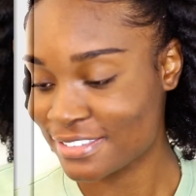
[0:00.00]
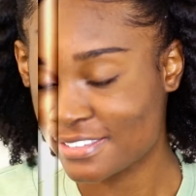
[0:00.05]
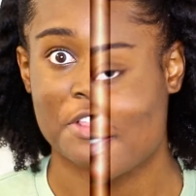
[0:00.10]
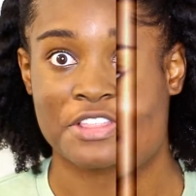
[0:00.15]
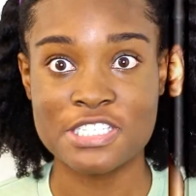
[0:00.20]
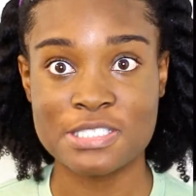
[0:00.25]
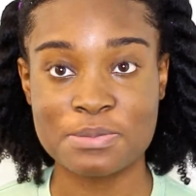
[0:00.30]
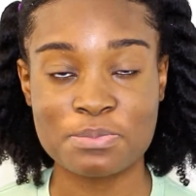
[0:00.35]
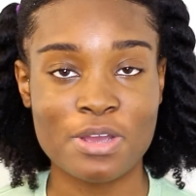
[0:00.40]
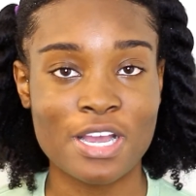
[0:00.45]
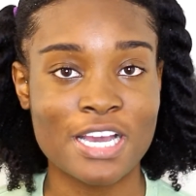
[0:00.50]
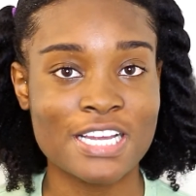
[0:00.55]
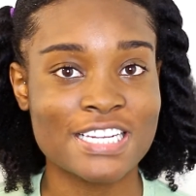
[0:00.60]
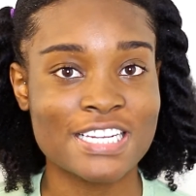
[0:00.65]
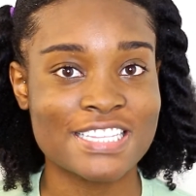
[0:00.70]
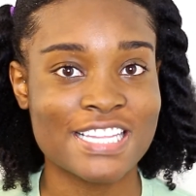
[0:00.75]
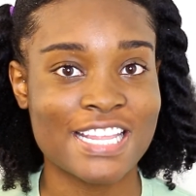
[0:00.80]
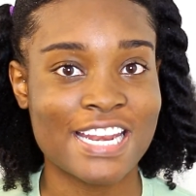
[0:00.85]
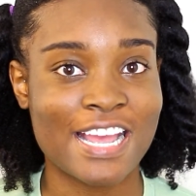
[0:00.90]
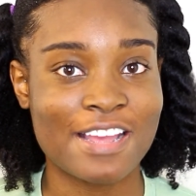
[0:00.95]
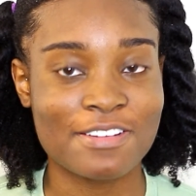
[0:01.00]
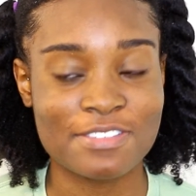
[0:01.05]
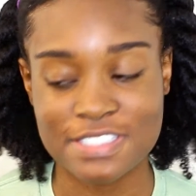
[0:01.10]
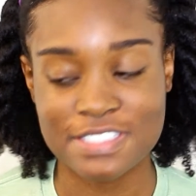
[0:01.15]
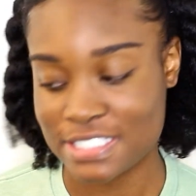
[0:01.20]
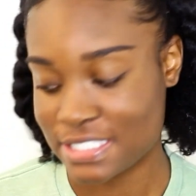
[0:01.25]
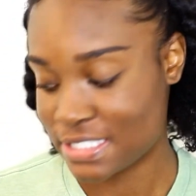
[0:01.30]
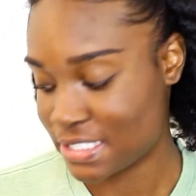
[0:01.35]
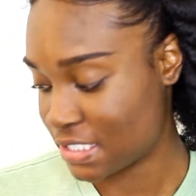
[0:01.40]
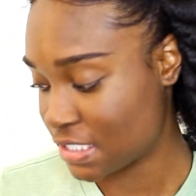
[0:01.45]
This product that I
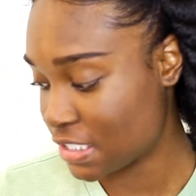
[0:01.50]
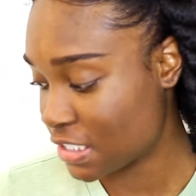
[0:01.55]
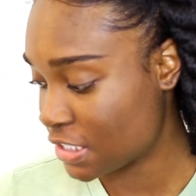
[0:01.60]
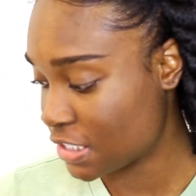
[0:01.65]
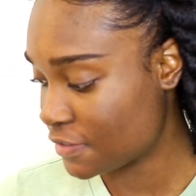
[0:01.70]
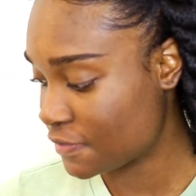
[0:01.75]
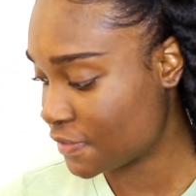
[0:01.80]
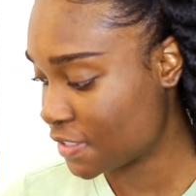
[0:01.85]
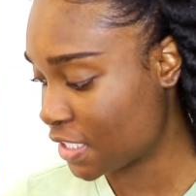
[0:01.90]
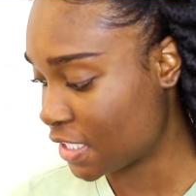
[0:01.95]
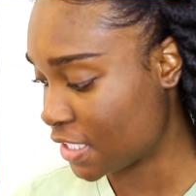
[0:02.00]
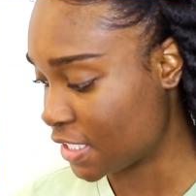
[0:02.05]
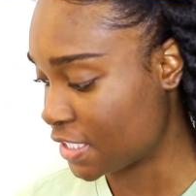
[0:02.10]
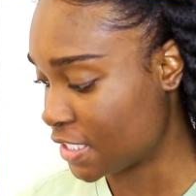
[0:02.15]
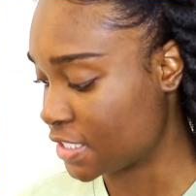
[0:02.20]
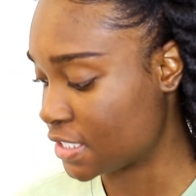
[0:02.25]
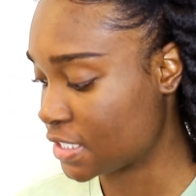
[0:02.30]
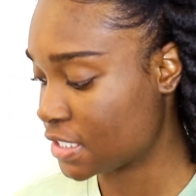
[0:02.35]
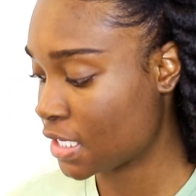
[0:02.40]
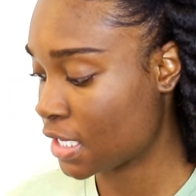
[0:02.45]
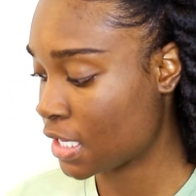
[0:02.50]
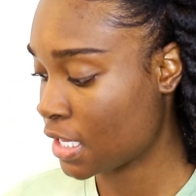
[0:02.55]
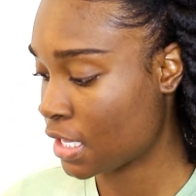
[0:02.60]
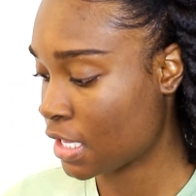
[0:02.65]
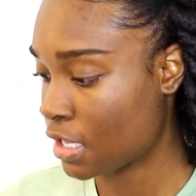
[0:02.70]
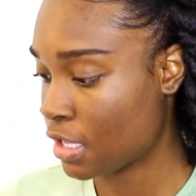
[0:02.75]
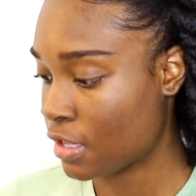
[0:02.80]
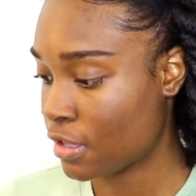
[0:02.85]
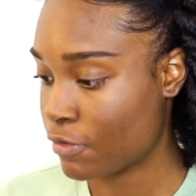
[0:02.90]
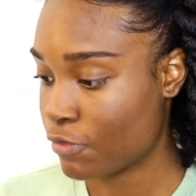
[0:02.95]
received is
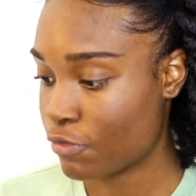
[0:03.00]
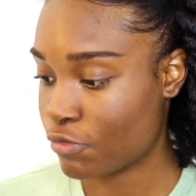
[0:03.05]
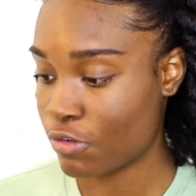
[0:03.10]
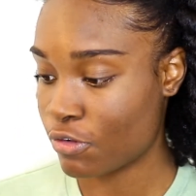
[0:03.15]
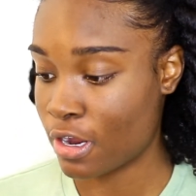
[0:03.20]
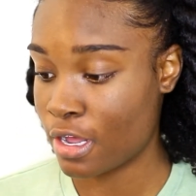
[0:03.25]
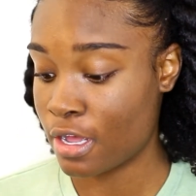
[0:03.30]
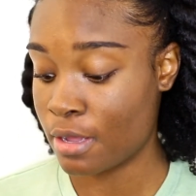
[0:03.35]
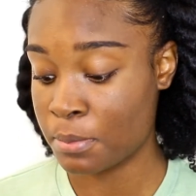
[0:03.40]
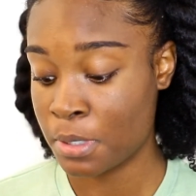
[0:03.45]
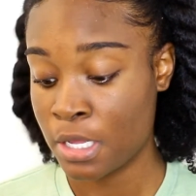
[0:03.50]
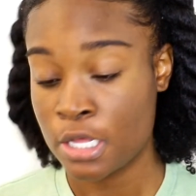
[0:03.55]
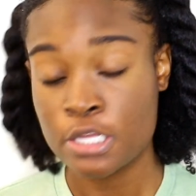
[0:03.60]
from